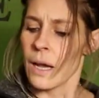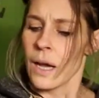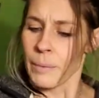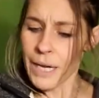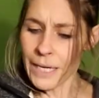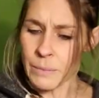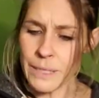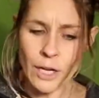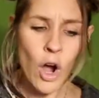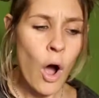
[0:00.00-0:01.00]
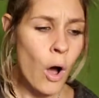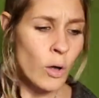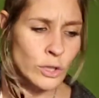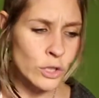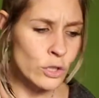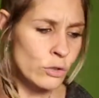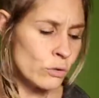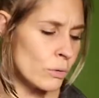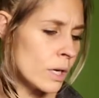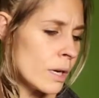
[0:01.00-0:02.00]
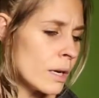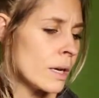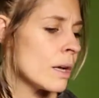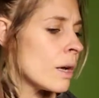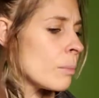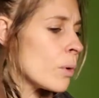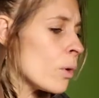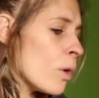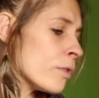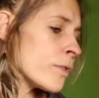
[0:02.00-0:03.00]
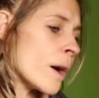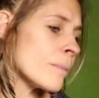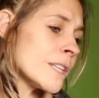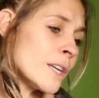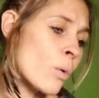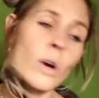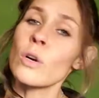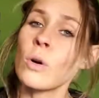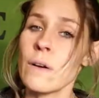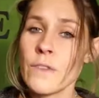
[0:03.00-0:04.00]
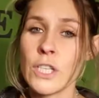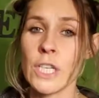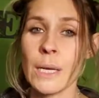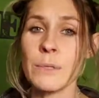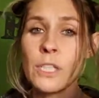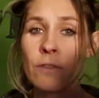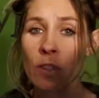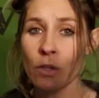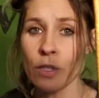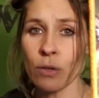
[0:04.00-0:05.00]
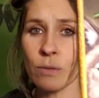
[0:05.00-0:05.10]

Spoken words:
I'm kind of being called to pull from the Oracle of the Shapeshifters.